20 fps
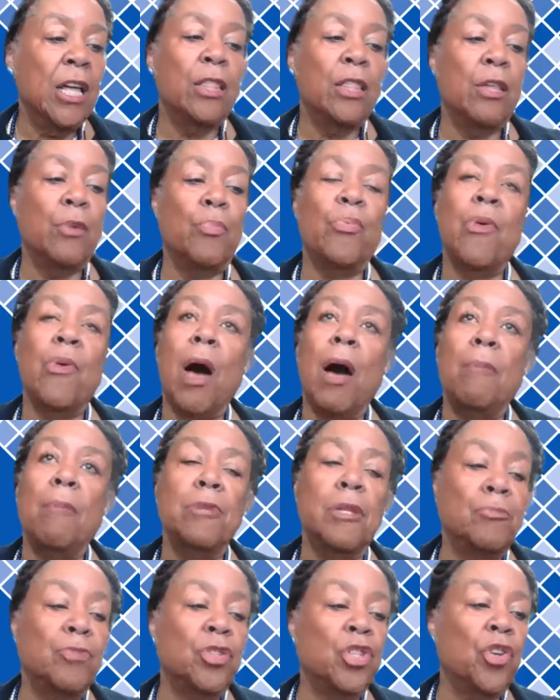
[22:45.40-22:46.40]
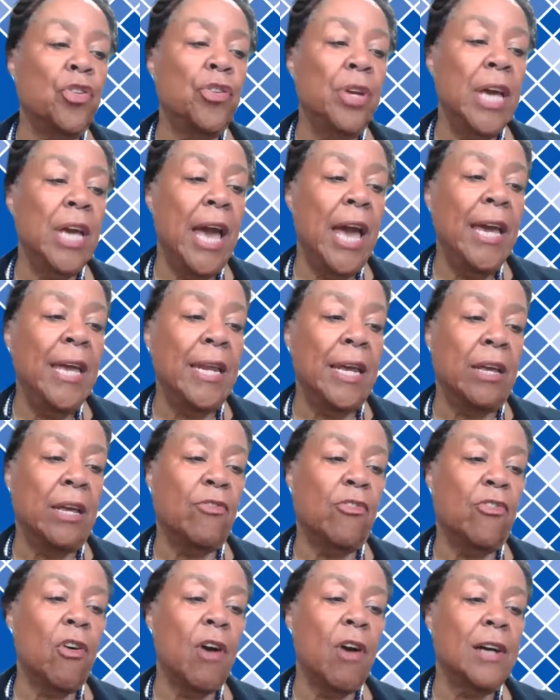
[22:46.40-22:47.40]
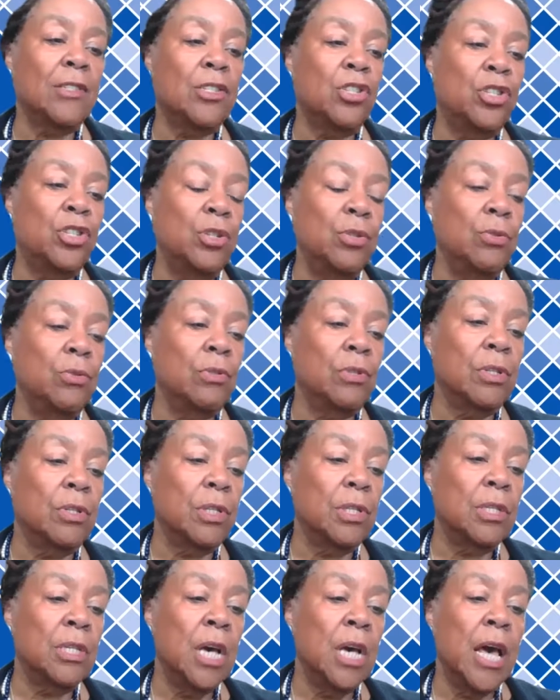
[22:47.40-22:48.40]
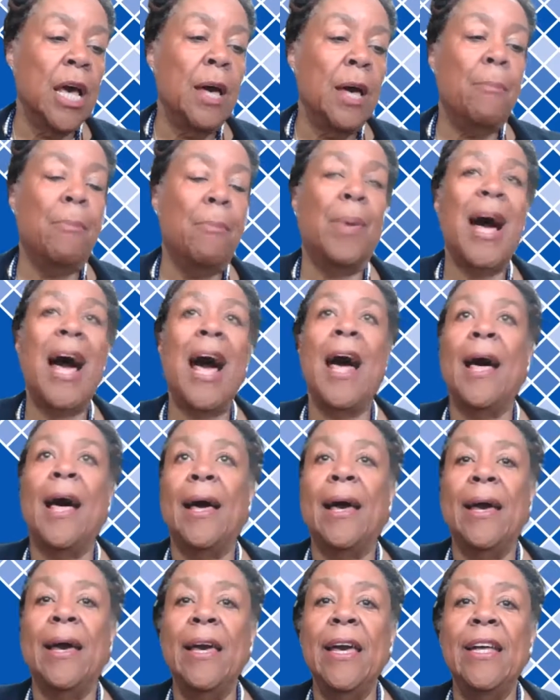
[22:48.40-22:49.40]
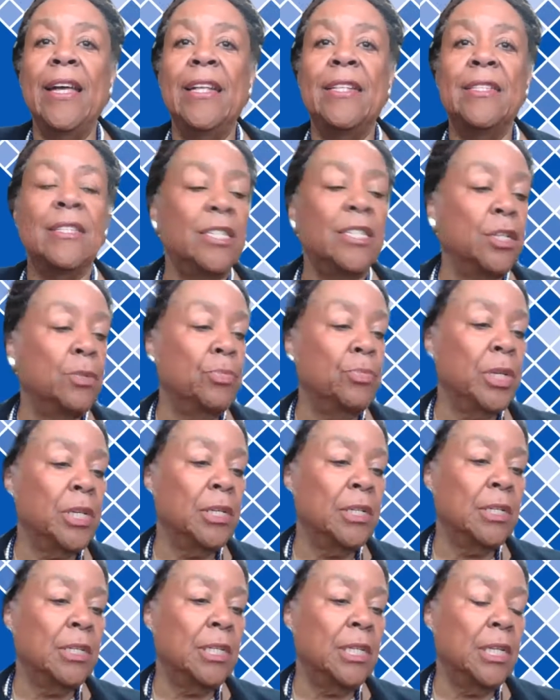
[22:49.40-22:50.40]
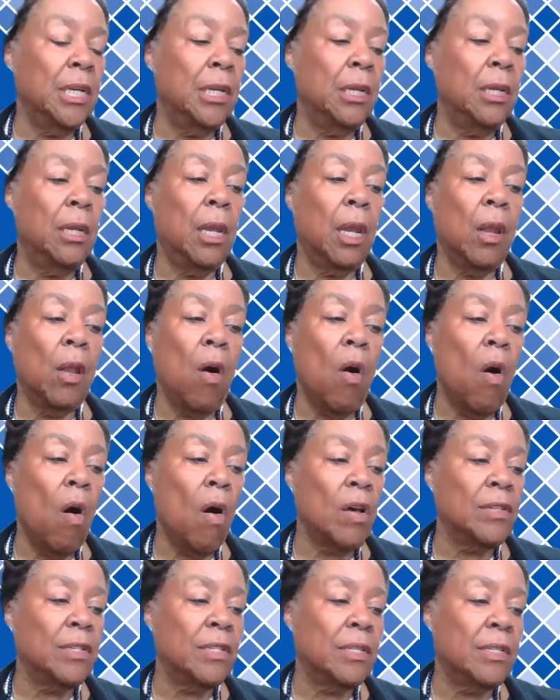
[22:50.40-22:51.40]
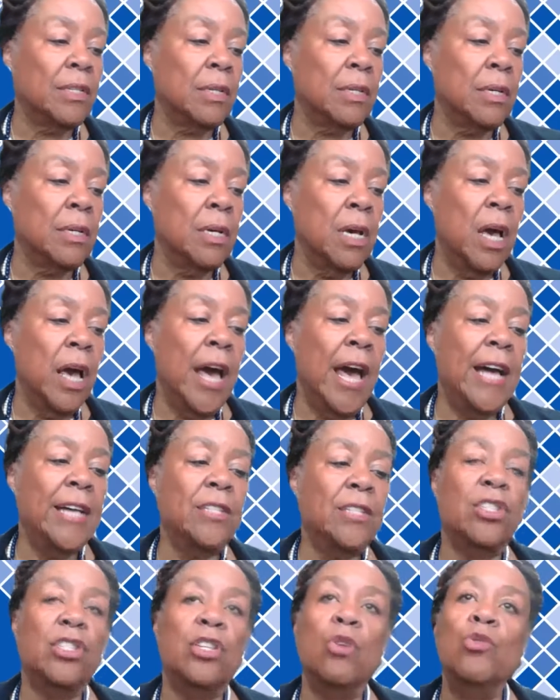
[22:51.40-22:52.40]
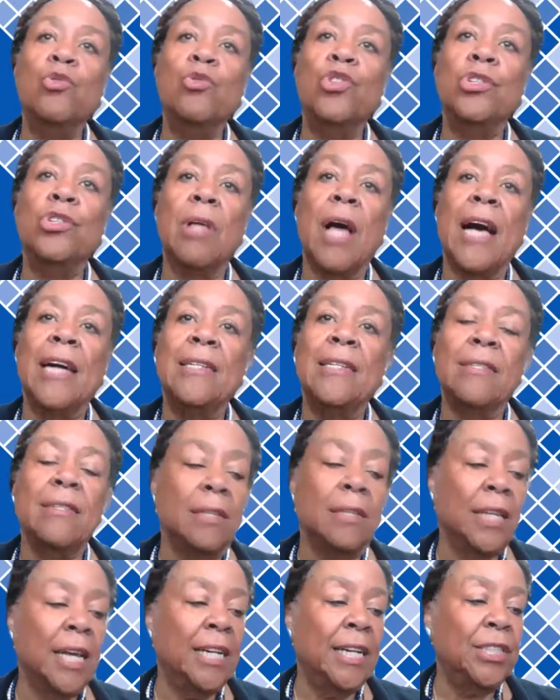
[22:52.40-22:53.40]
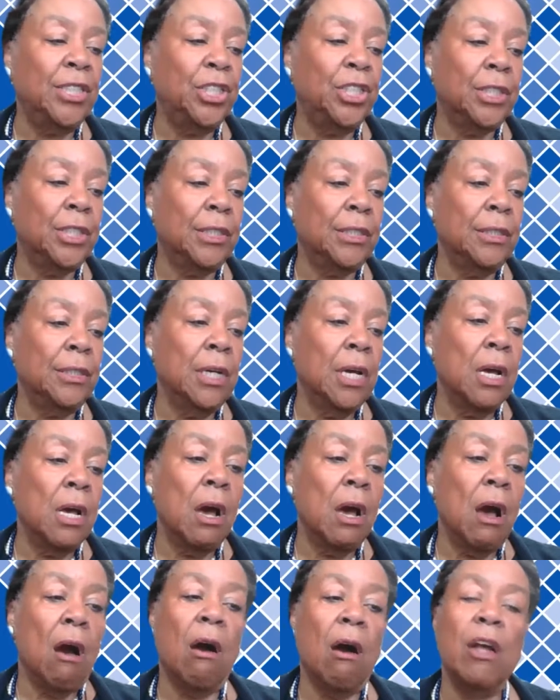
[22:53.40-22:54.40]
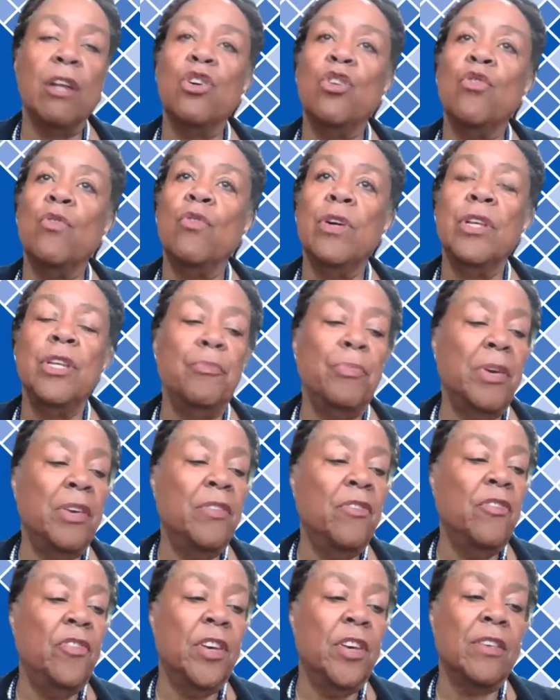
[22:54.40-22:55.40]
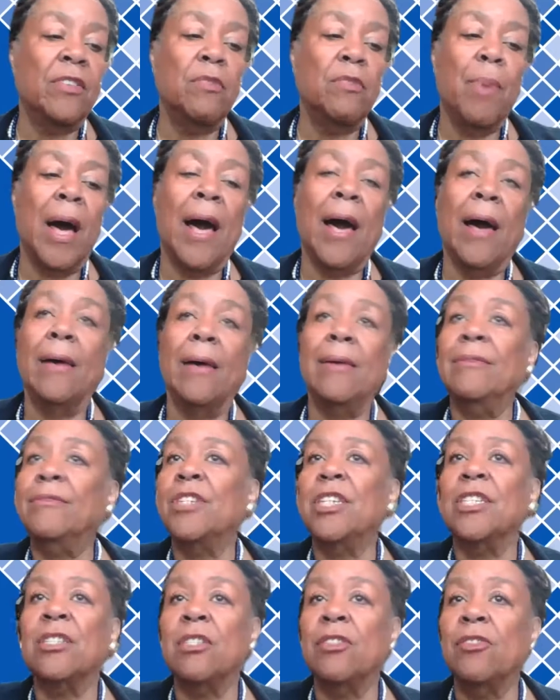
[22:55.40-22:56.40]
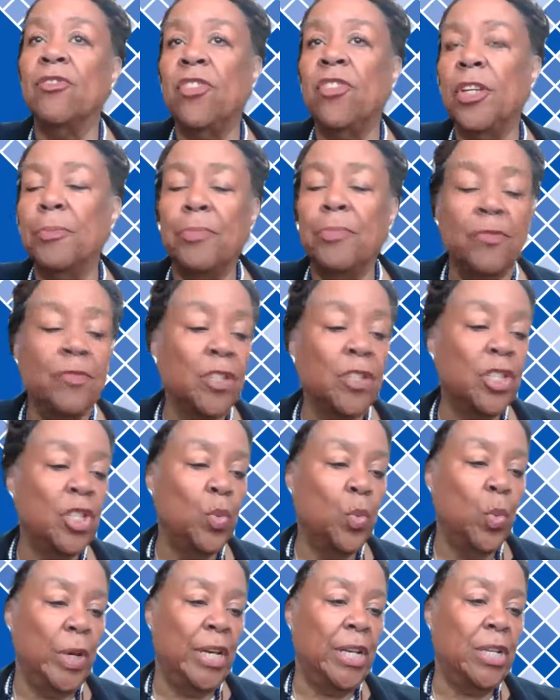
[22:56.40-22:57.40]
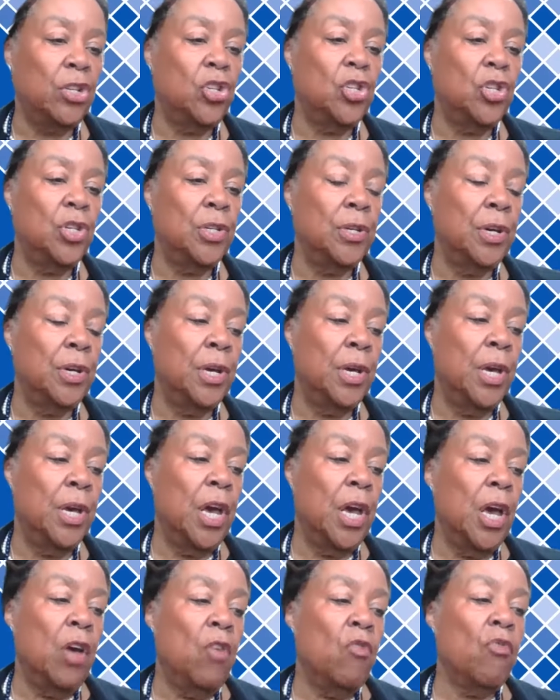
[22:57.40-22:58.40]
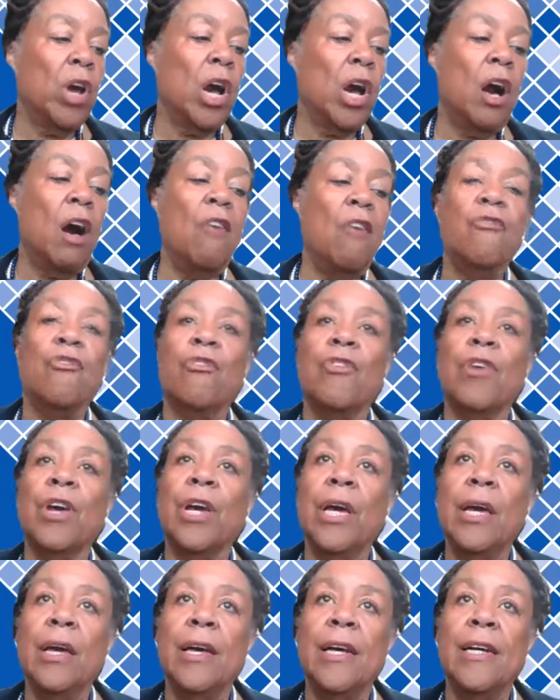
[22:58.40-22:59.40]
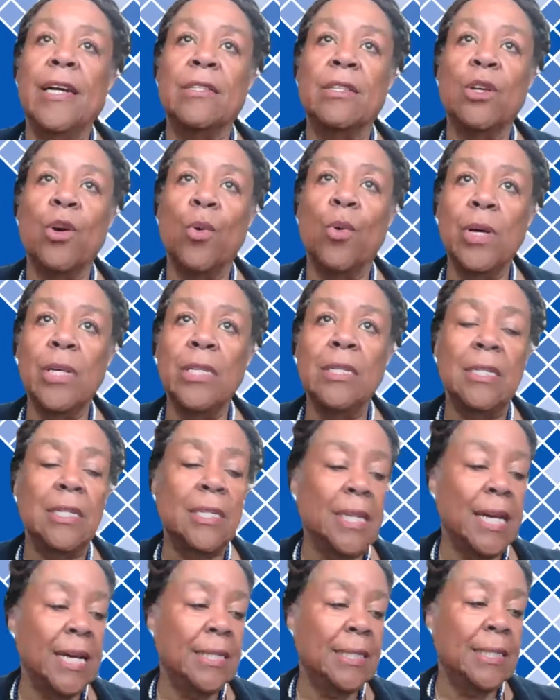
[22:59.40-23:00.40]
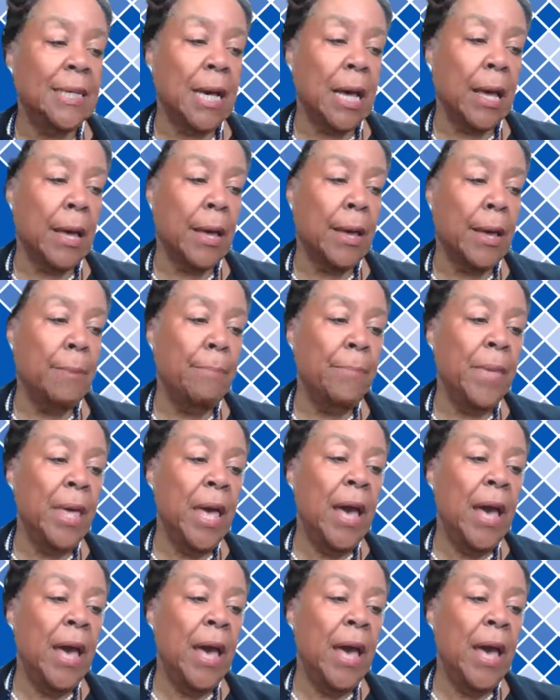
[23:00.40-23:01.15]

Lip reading: the problems created for our students by instability, loss, and social isolation aren't going to be fixed by just a flip of the switch. Recovery is going to take time,